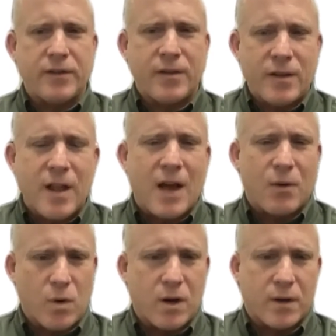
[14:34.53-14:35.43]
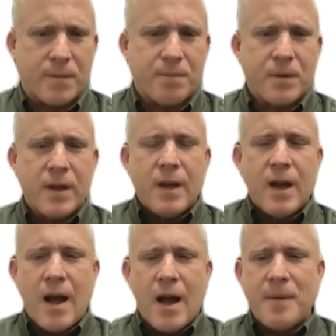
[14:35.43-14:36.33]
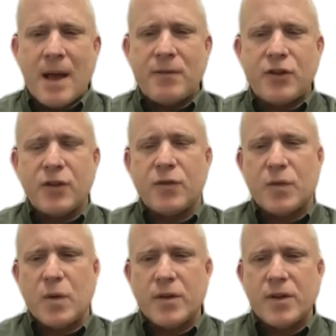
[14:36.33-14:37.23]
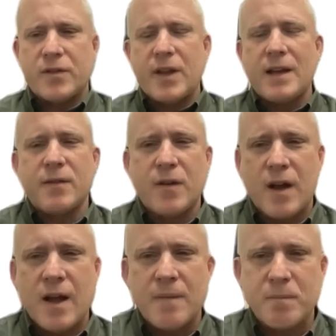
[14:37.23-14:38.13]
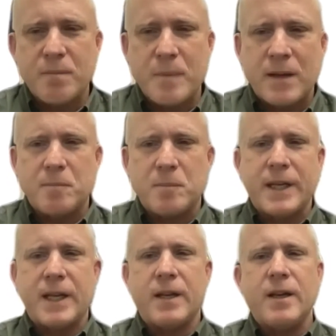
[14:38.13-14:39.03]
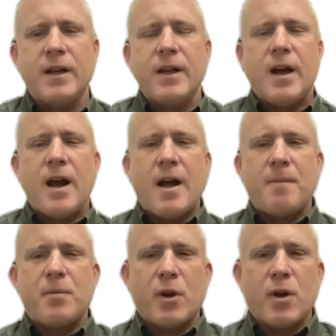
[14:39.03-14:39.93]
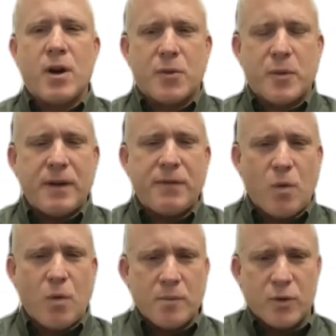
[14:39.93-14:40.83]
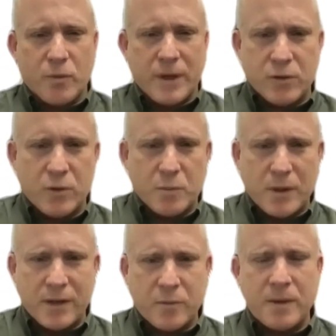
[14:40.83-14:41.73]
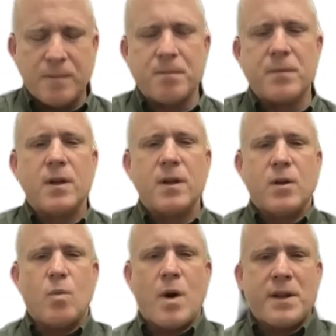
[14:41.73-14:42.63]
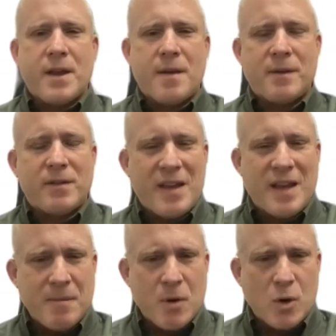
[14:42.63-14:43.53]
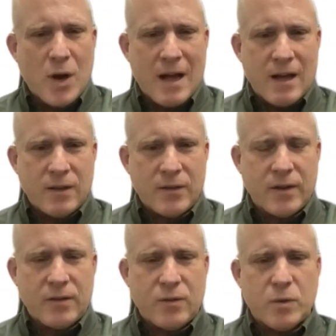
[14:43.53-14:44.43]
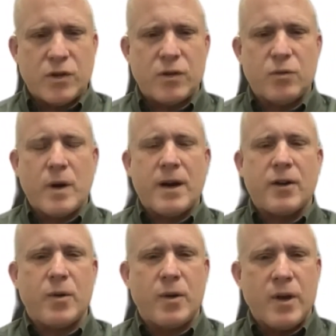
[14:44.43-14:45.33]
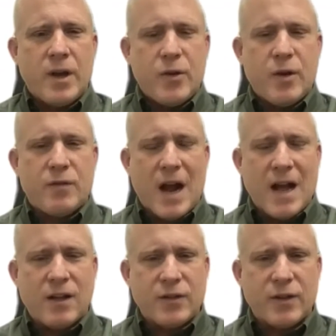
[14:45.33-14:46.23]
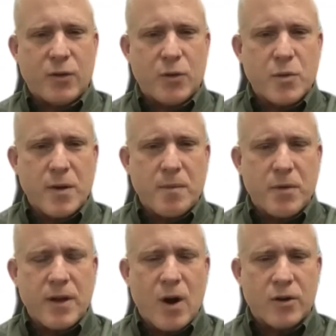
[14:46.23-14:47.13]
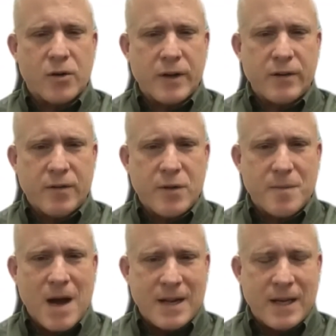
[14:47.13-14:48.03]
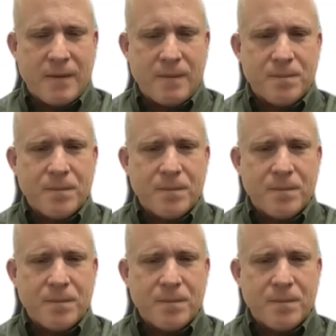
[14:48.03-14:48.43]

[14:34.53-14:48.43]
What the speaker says: It's a lot of work. And just for the sake of being complete, there are 3 forms of renal replacement. One of them is hemodialysis, which is where you have dialysis through the arteries of the body.